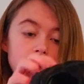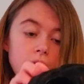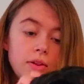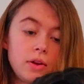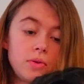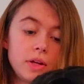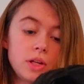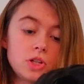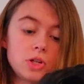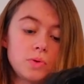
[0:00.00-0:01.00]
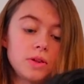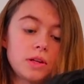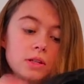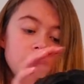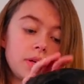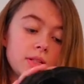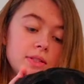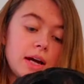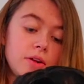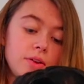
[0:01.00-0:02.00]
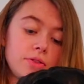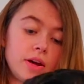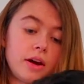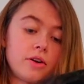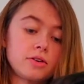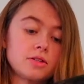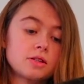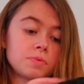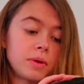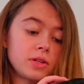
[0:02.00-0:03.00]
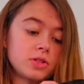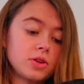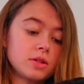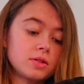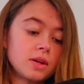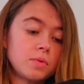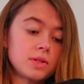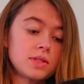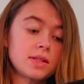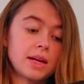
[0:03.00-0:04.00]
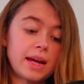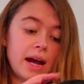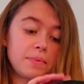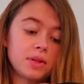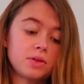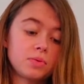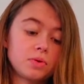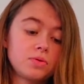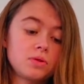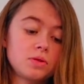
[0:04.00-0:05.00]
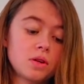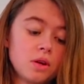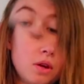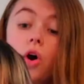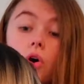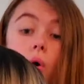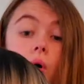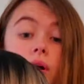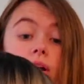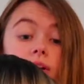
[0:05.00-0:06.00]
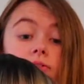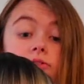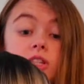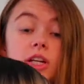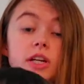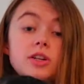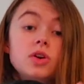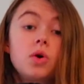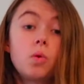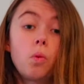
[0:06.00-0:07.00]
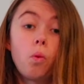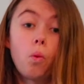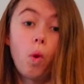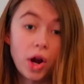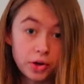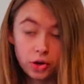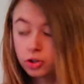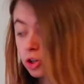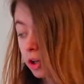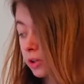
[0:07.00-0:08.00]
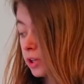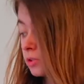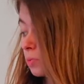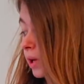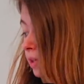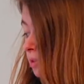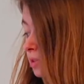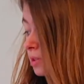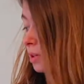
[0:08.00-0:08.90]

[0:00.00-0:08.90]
Now the only issue with this one is now that the hair is displaced, you can somewhat see the cap at the roots. Coco and Eve did wonders on these wigs.